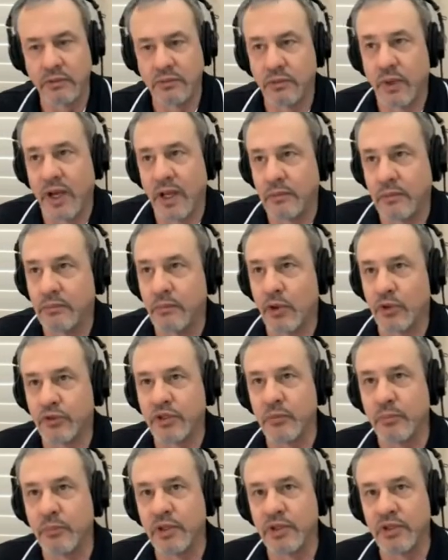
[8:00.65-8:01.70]
ran
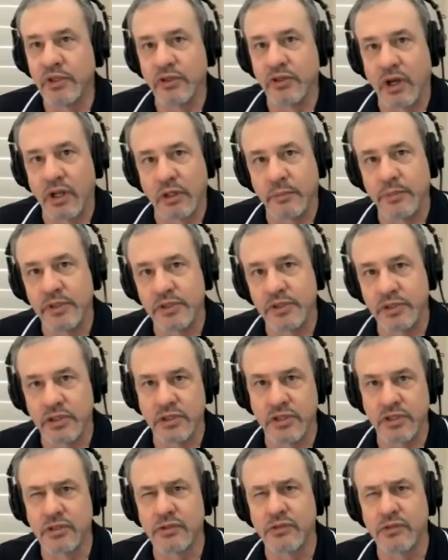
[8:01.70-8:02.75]
multi-billion-dollar
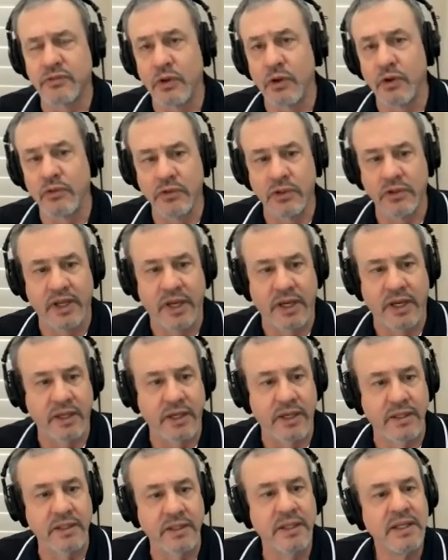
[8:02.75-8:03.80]
businesses for over a
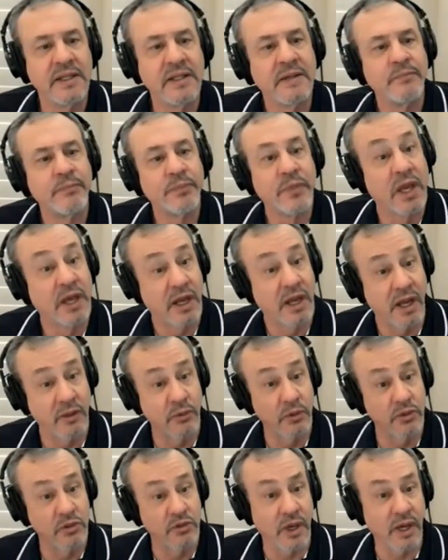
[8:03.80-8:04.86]
decade. And I
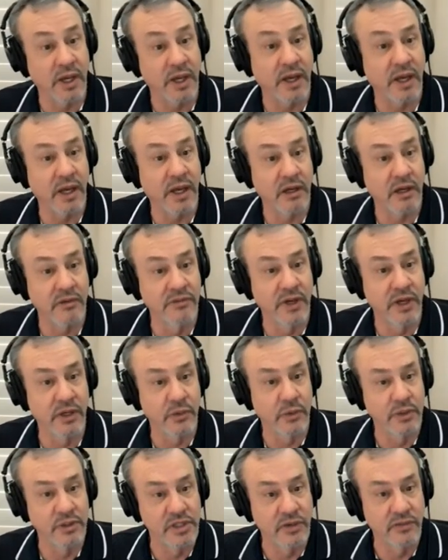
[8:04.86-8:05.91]
would try to hire
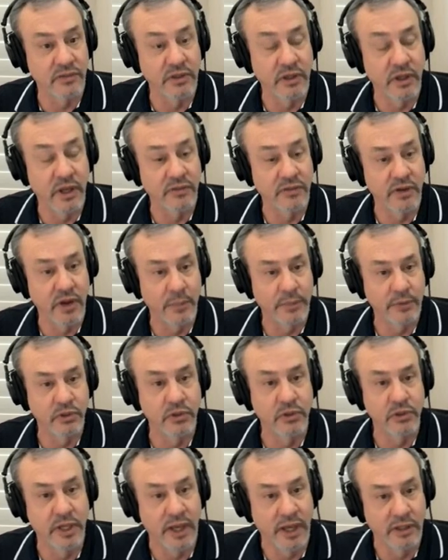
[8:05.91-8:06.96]
veterans every
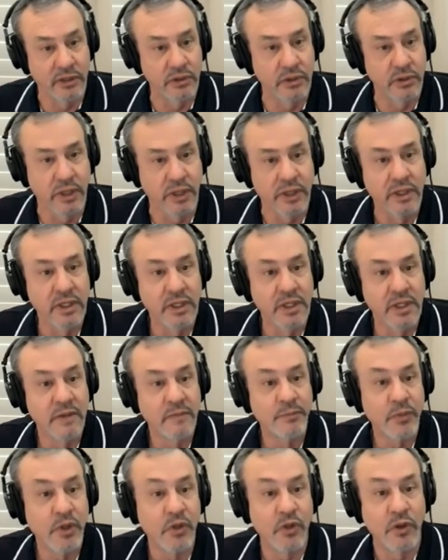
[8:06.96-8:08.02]
opportunity I could.
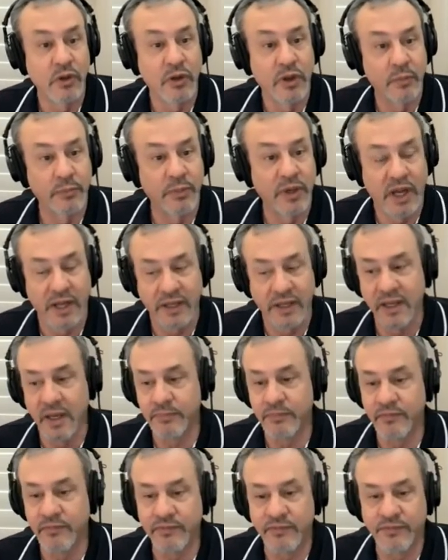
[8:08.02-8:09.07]
But I
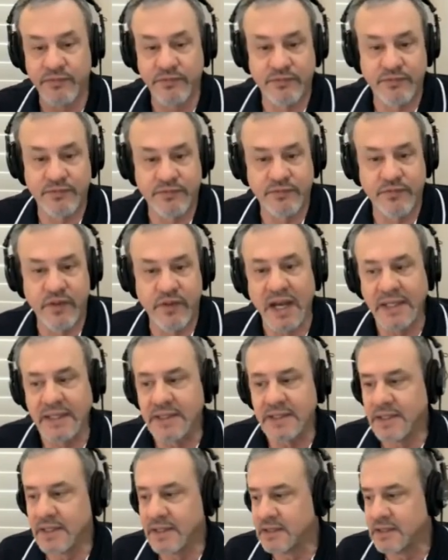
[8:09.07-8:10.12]
kept
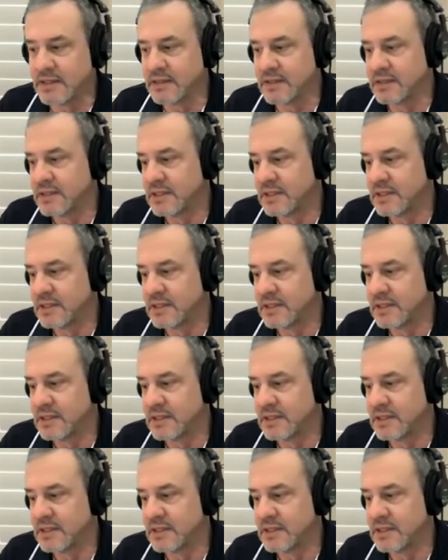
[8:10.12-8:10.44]
finding,